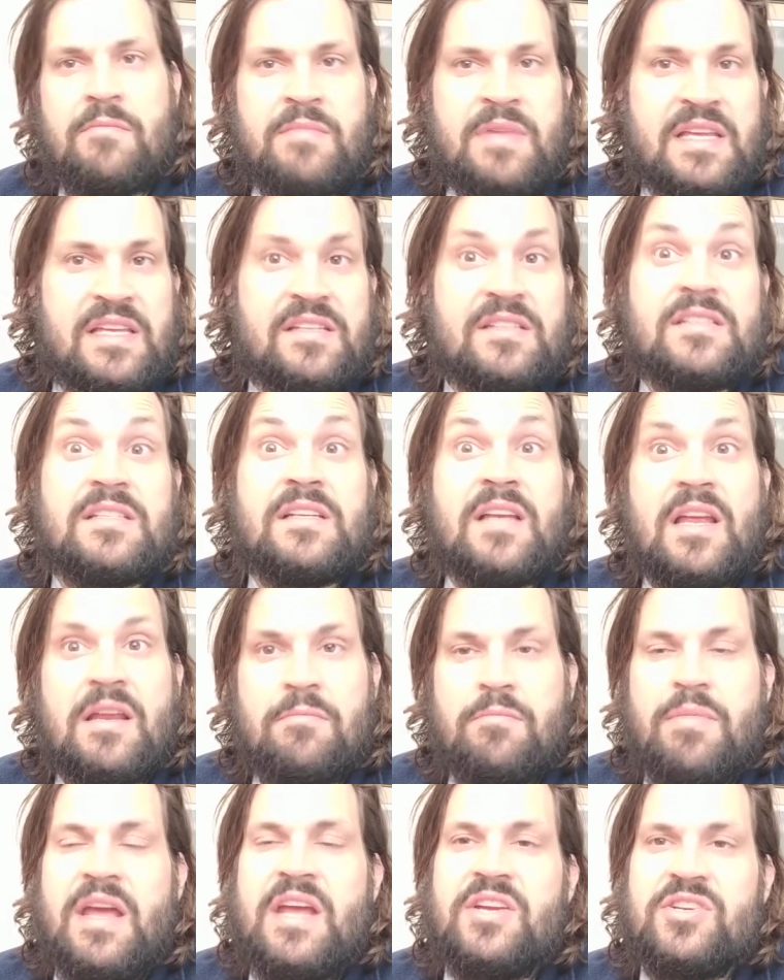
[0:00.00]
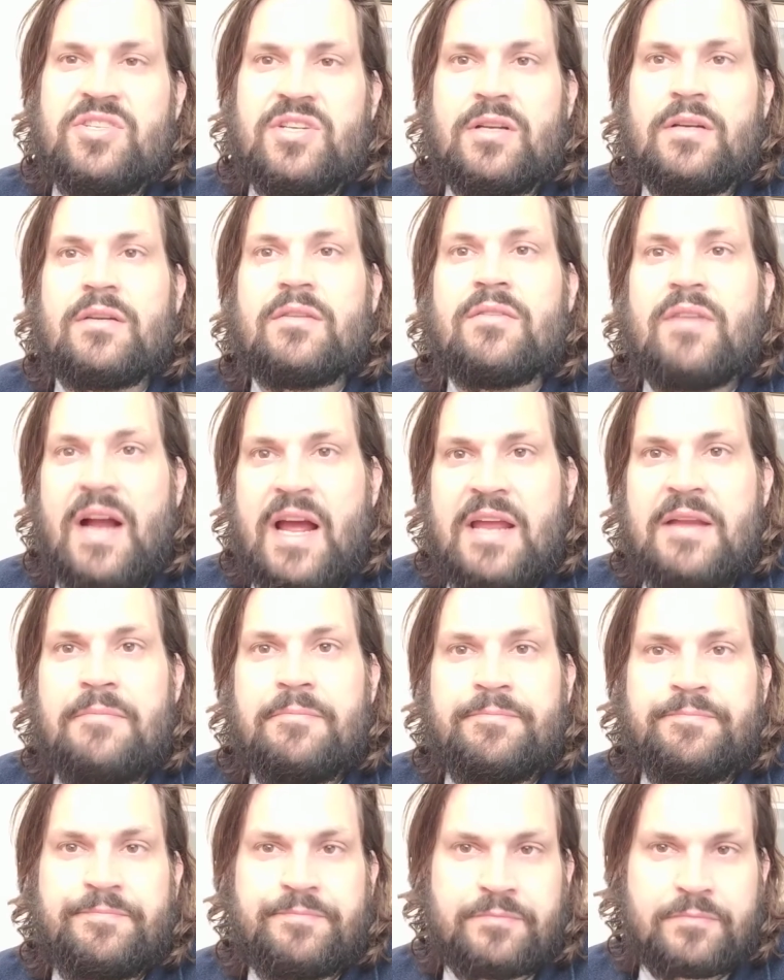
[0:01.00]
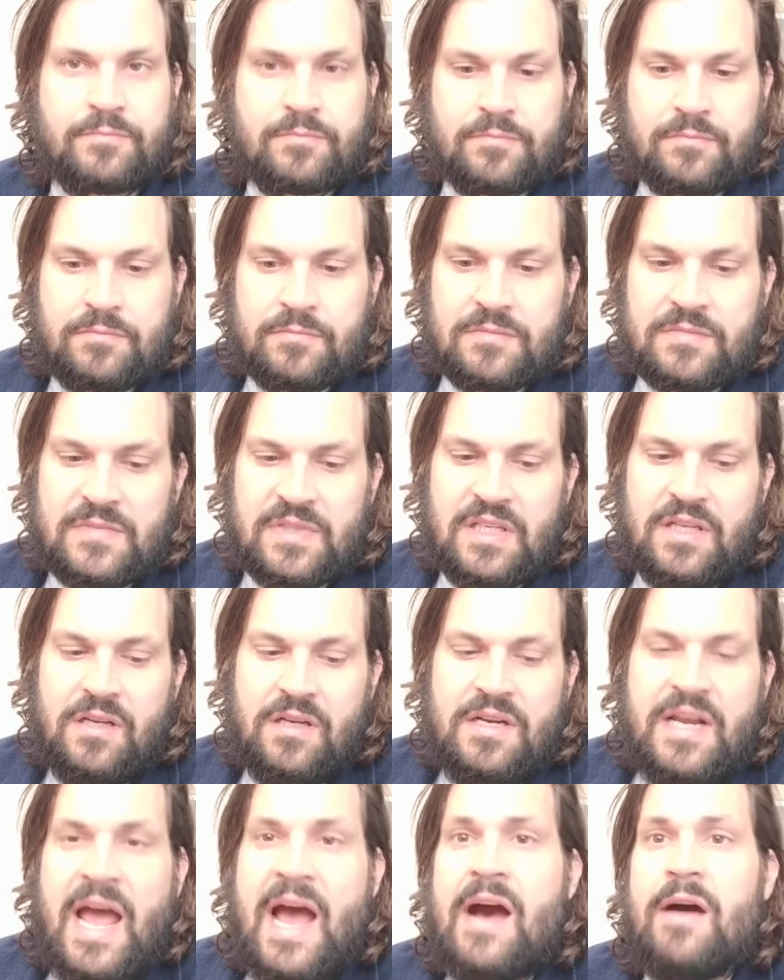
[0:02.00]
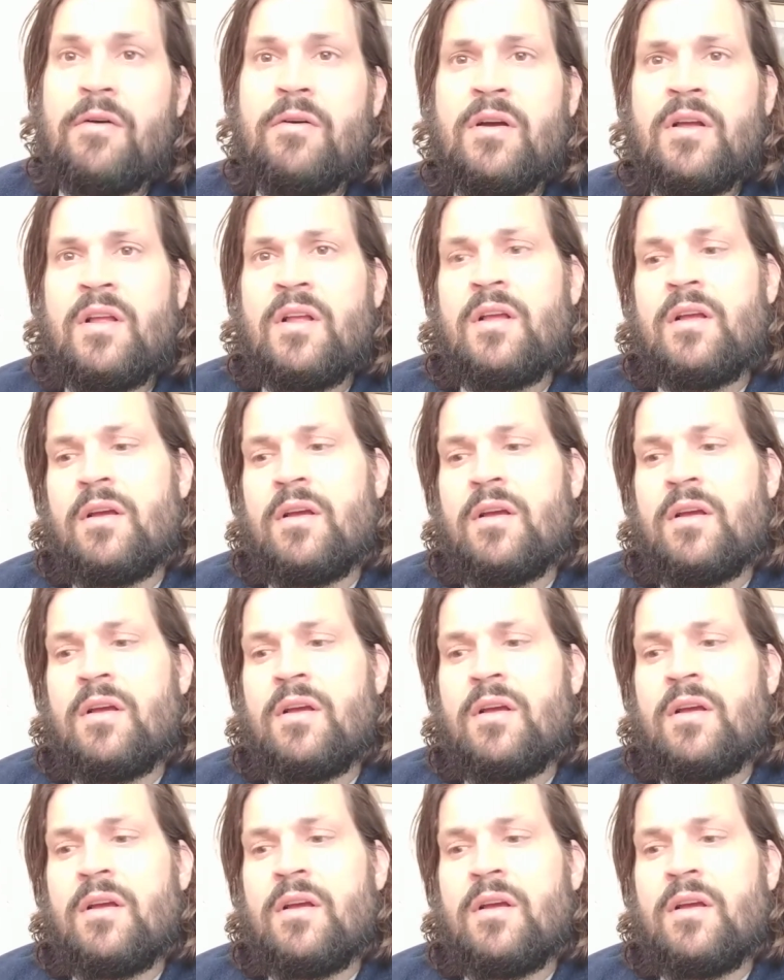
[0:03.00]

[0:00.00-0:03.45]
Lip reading: He's impatient, right? Now,